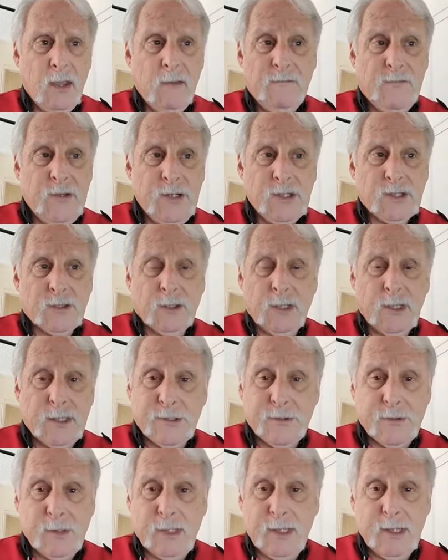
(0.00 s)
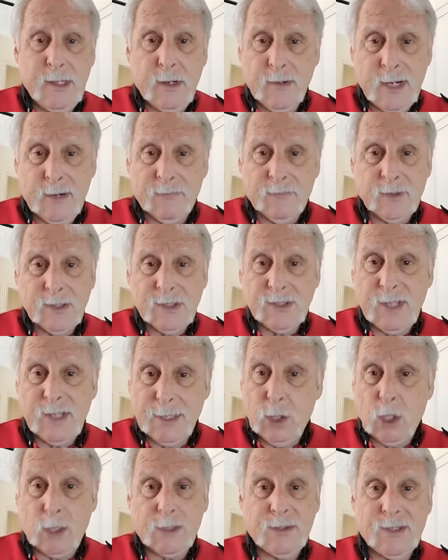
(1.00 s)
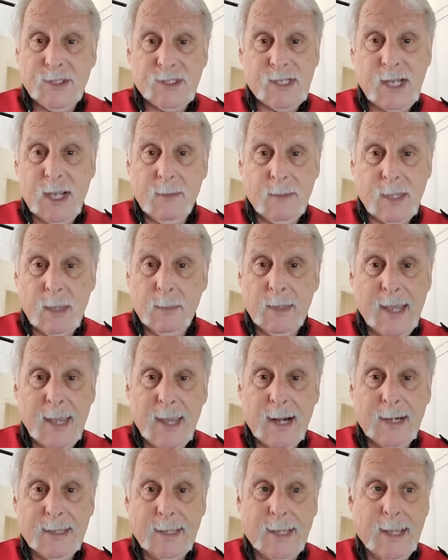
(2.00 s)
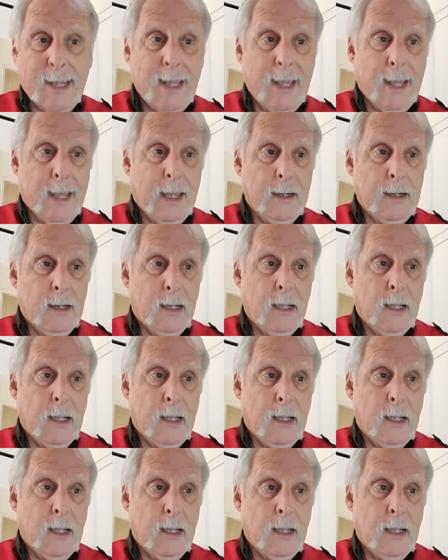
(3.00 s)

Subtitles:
Visually, there's really no difference. They look the same coming out of the can.